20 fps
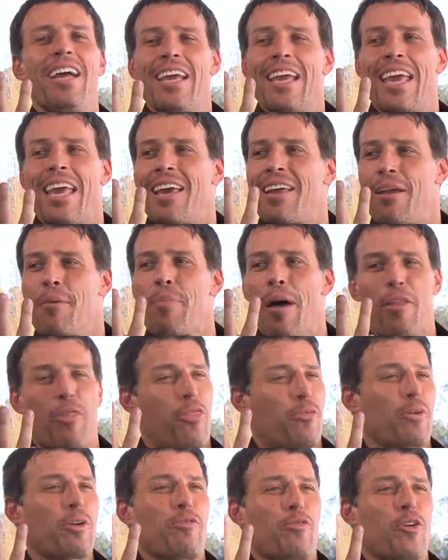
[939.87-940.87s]
He hit about
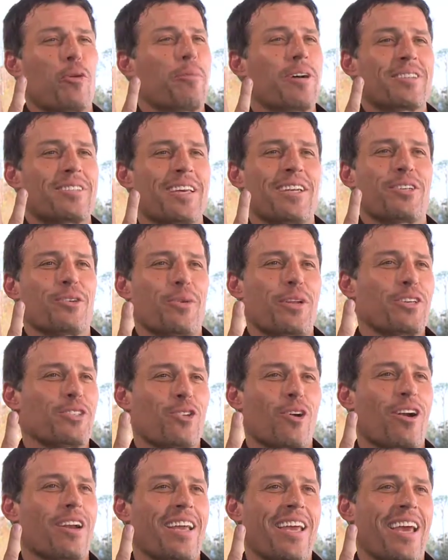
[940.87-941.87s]
3 or 4 months into it, he
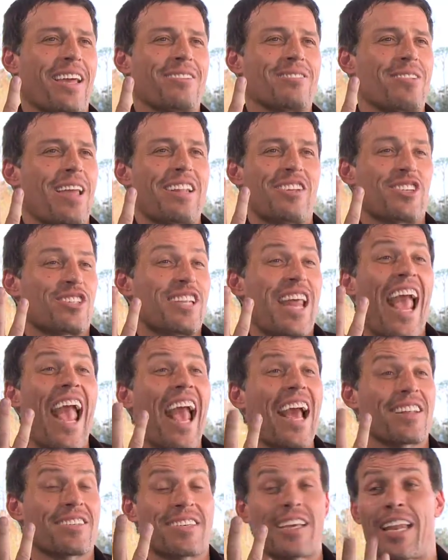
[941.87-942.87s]
started getting just
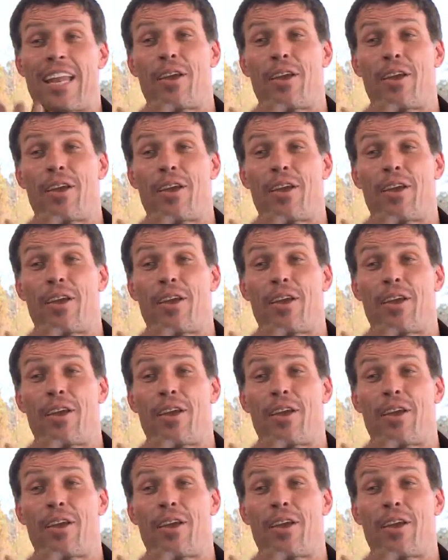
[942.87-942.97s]
antsy,